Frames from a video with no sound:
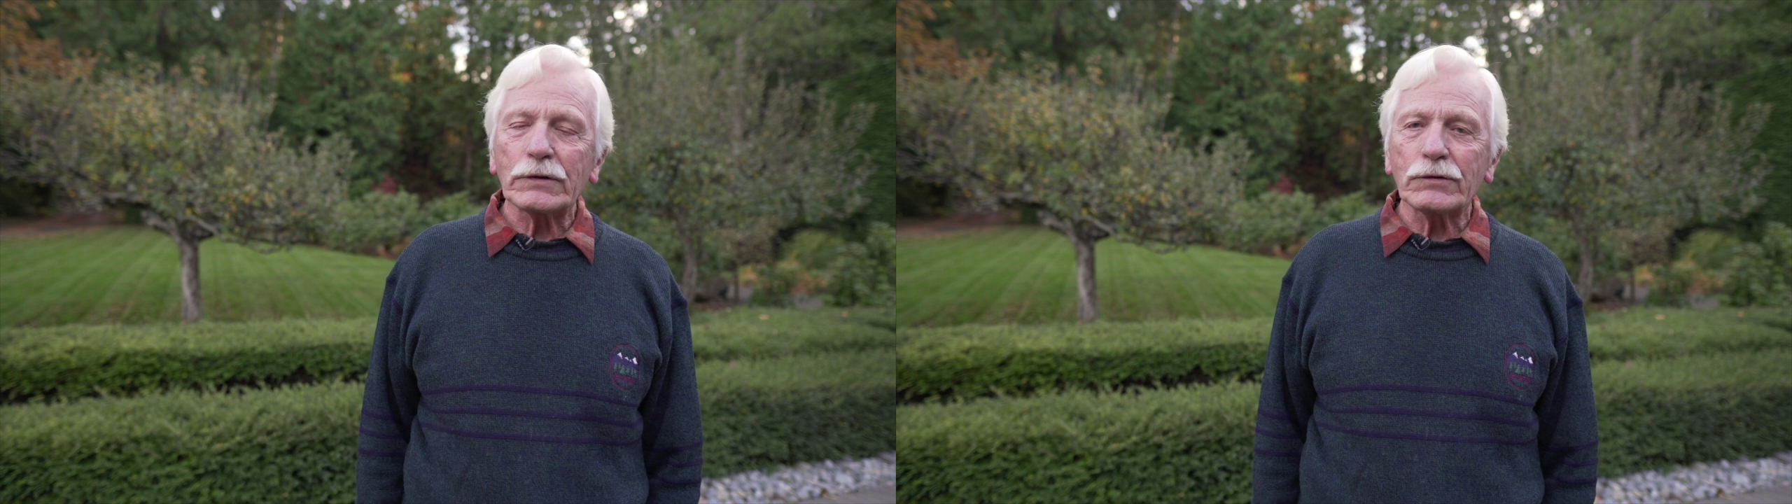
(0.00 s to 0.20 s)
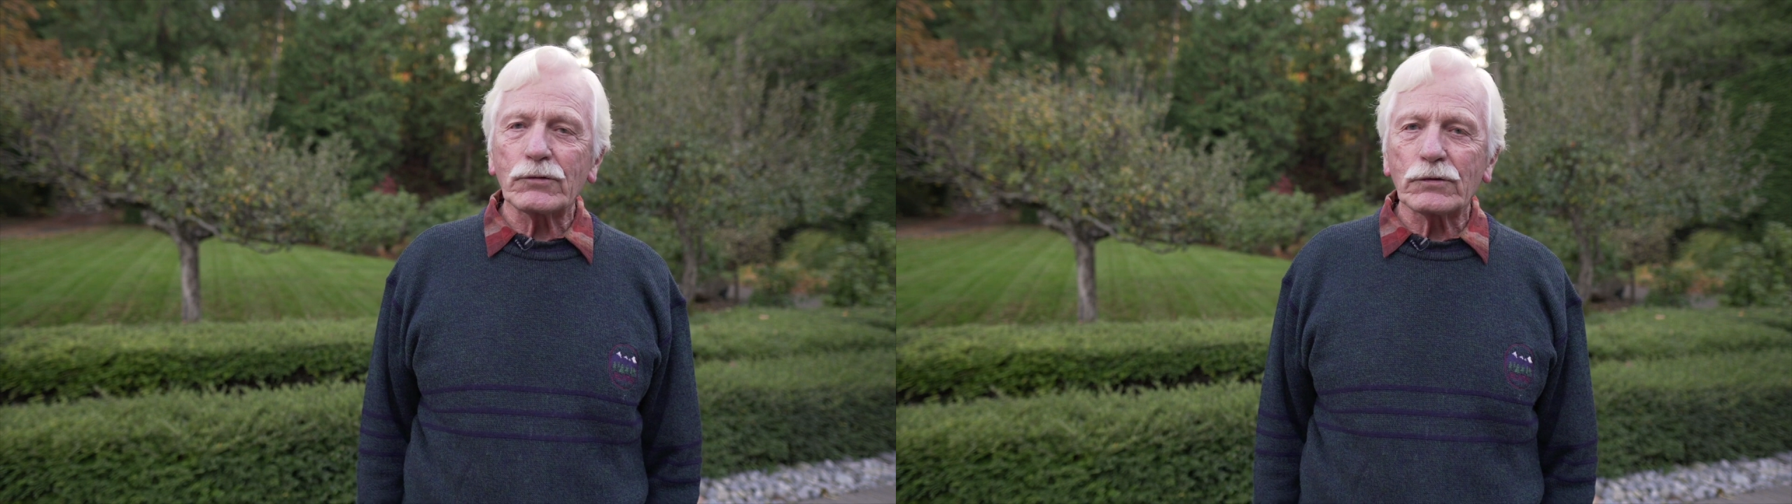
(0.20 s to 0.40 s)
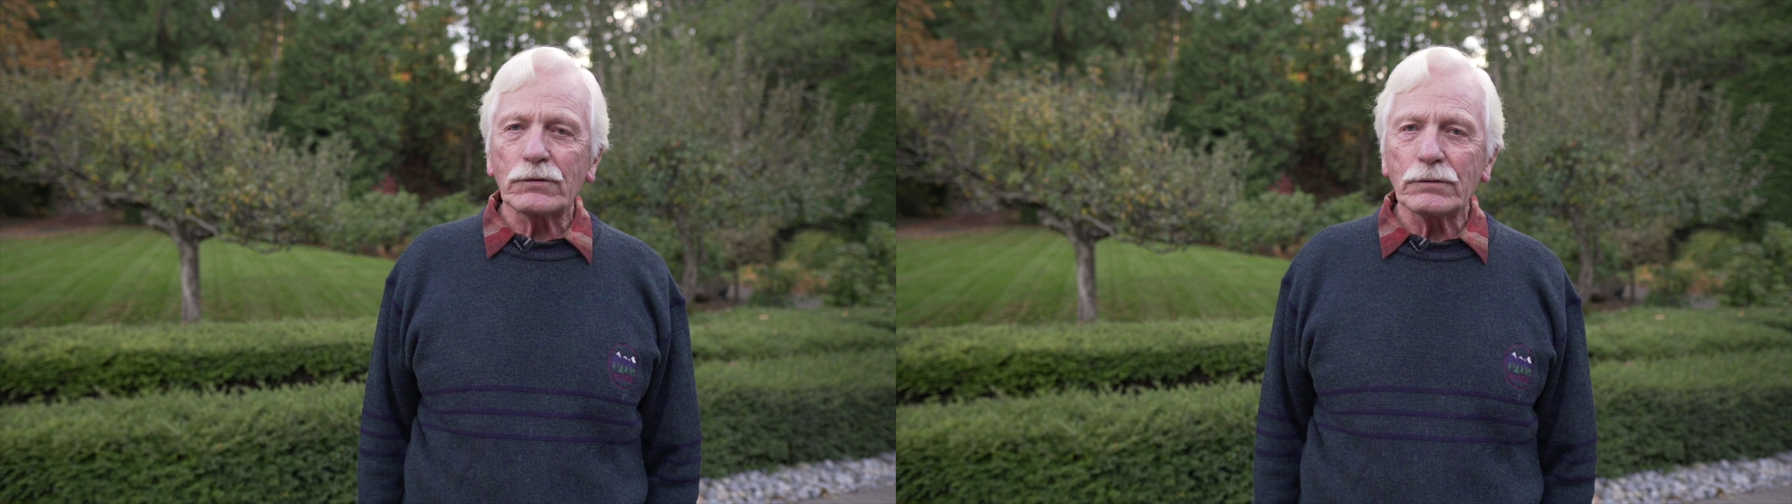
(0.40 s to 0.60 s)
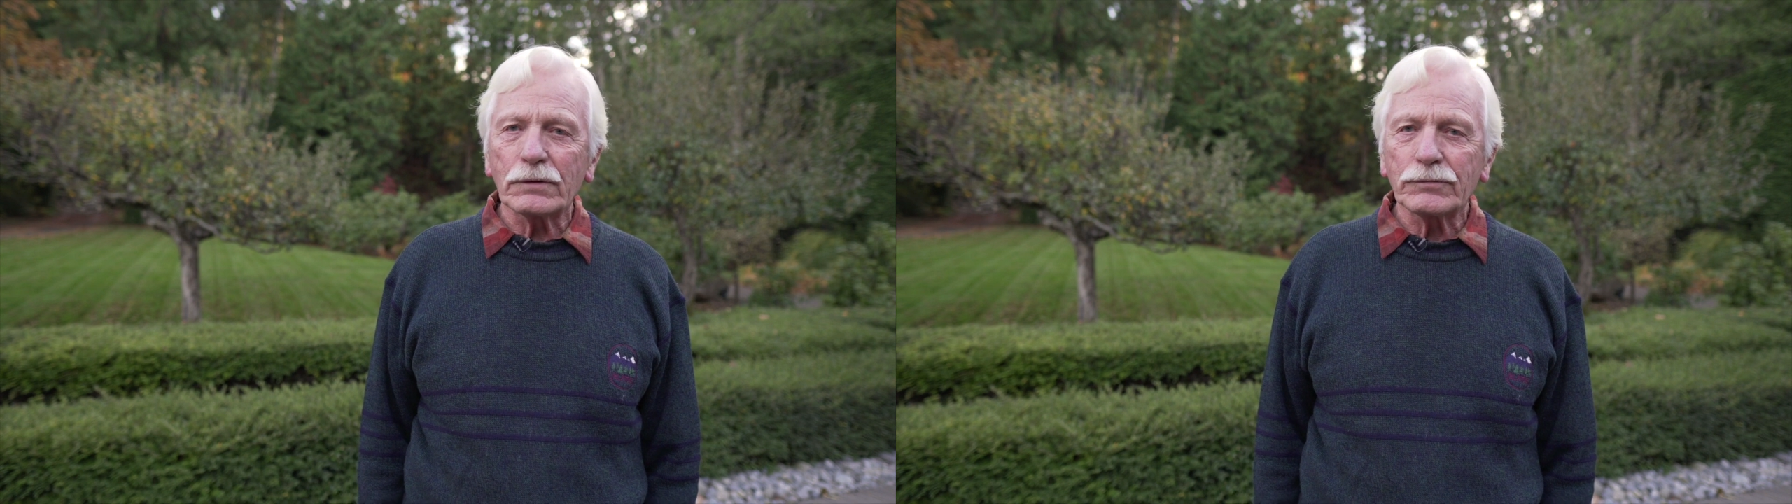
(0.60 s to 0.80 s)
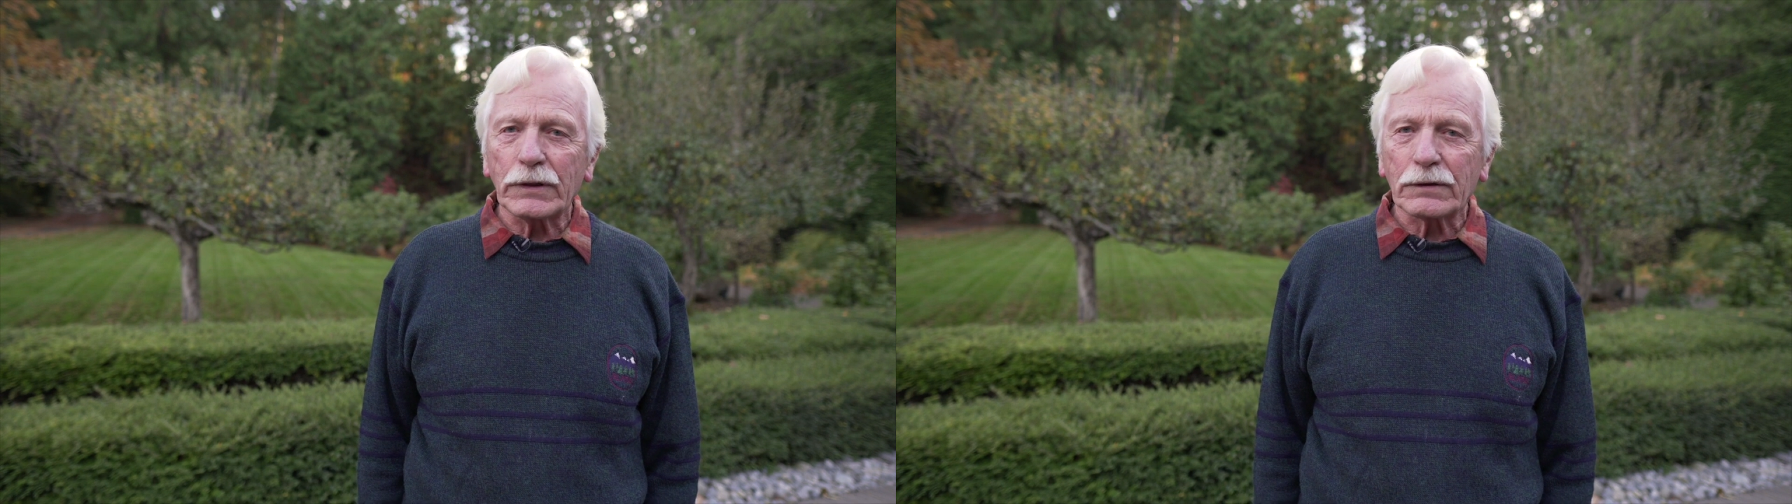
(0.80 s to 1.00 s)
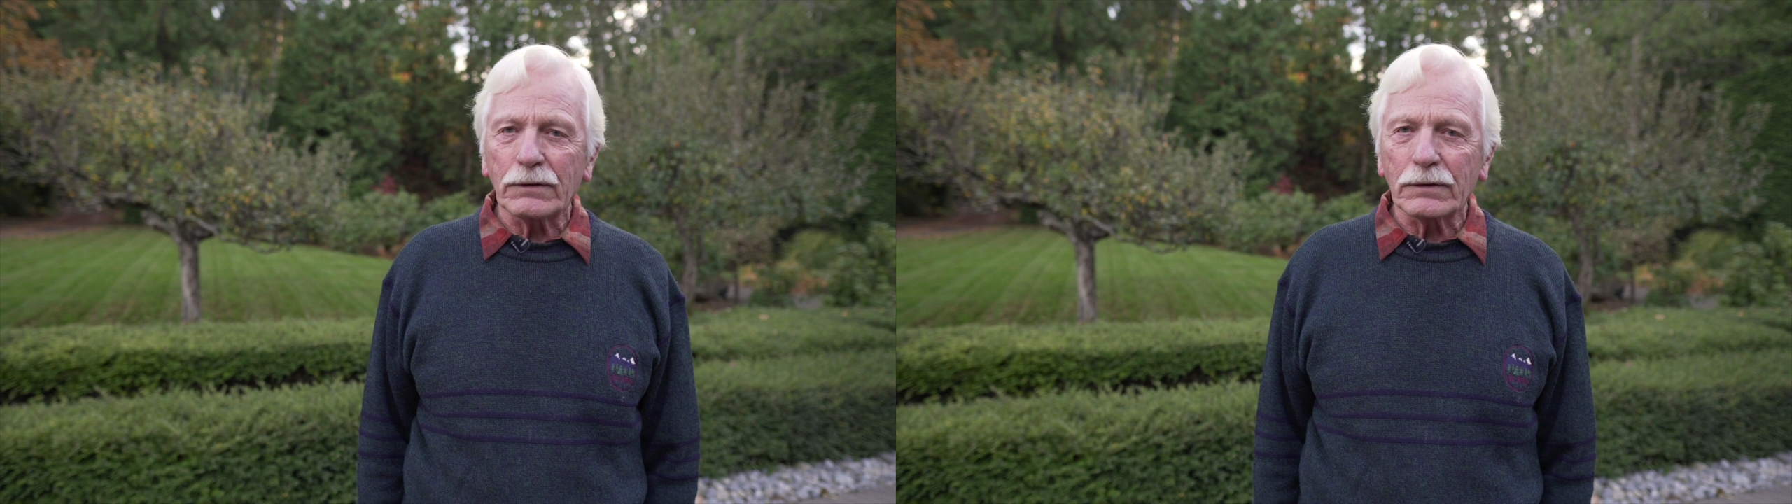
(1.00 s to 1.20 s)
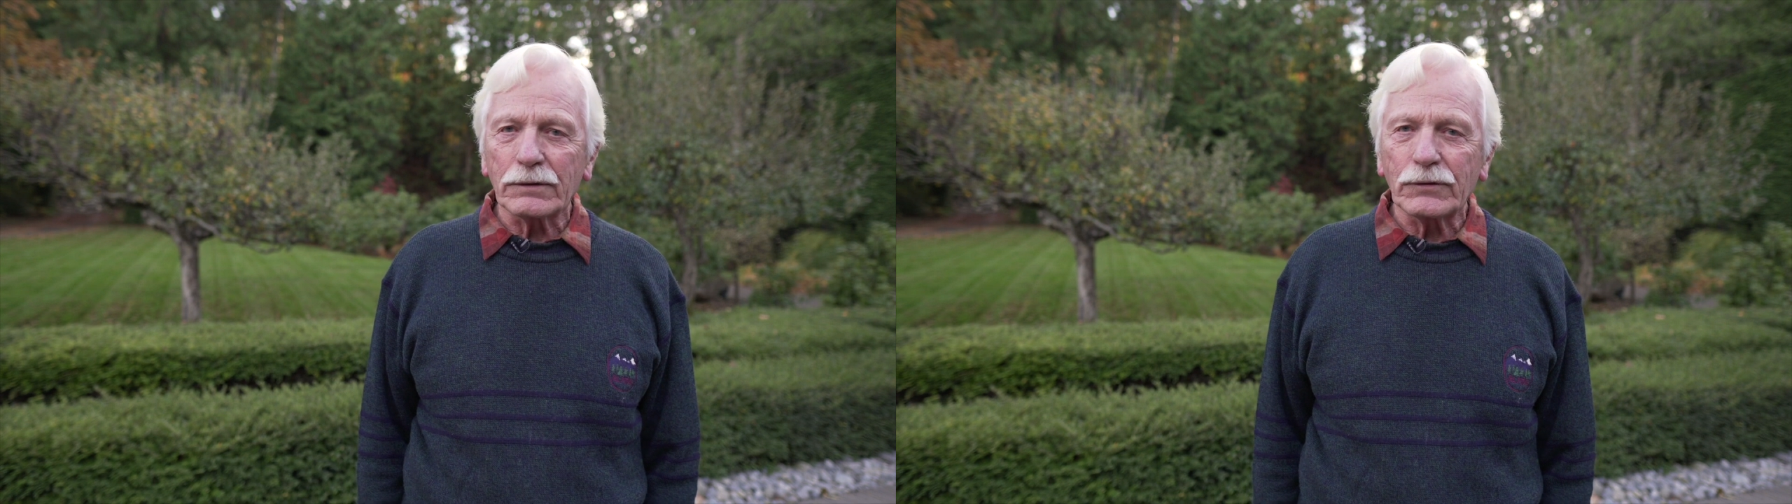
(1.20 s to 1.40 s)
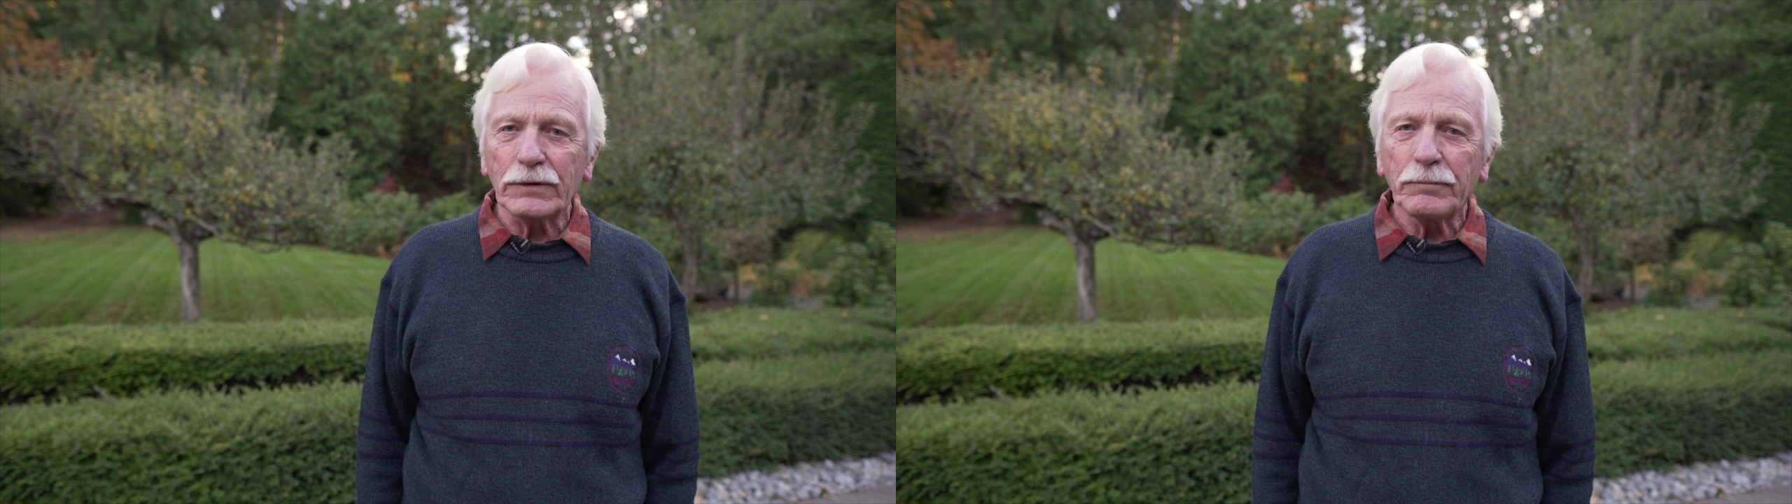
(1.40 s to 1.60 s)
Institute of
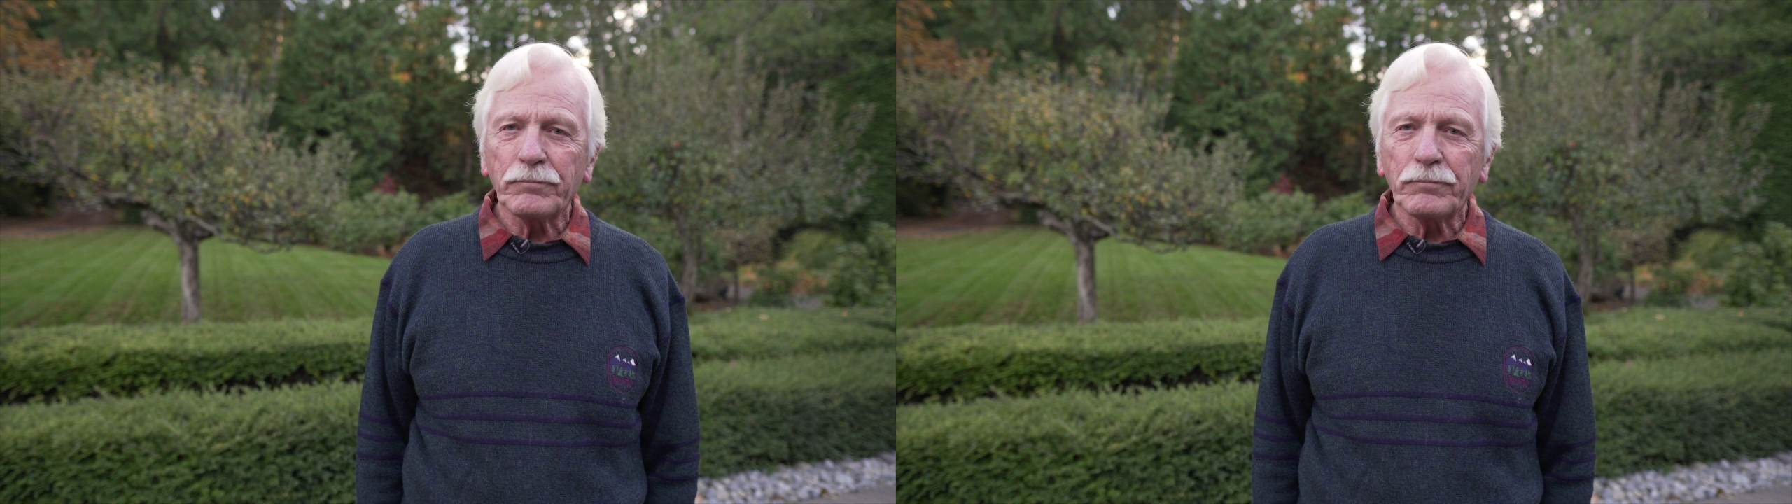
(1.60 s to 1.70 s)
Technology.